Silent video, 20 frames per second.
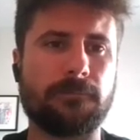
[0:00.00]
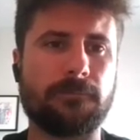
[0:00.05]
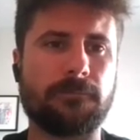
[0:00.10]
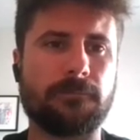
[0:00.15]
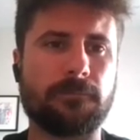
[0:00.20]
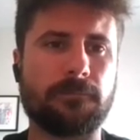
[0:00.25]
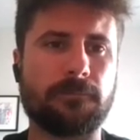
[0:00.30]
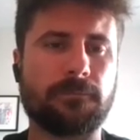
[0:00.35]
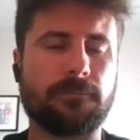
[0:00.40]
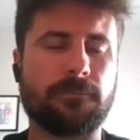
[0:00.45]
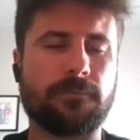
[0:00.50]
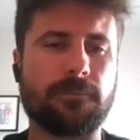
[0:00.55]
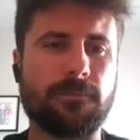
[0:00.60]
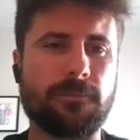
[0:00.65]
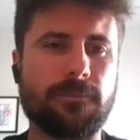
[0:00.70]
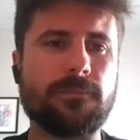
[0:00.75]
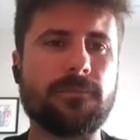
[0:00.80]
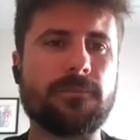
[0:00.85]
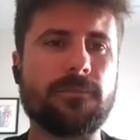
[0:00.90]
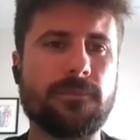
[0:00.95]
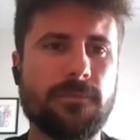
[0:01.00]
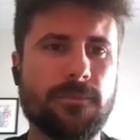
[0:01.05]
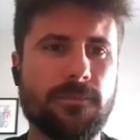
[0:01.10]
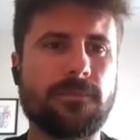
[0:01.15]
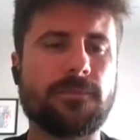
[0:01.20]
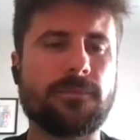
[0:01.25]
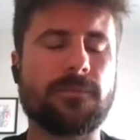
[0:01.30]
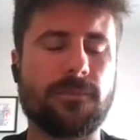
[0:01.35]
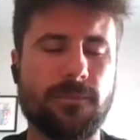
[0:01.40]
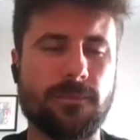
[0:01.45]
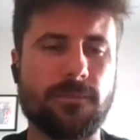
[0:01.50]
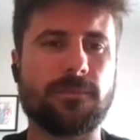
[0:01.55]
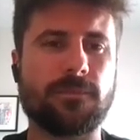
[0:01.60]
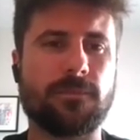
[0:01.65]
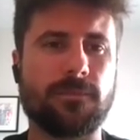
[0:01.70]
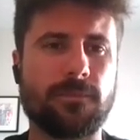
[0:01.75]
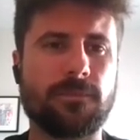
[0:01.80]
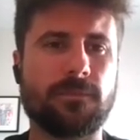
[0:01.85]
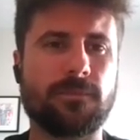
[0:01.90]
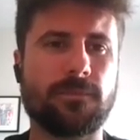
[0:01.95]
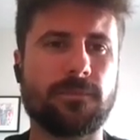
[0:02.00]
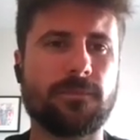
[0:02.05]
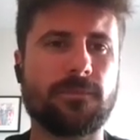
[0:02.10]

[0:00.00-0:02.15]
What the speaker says: This person isn't speaking.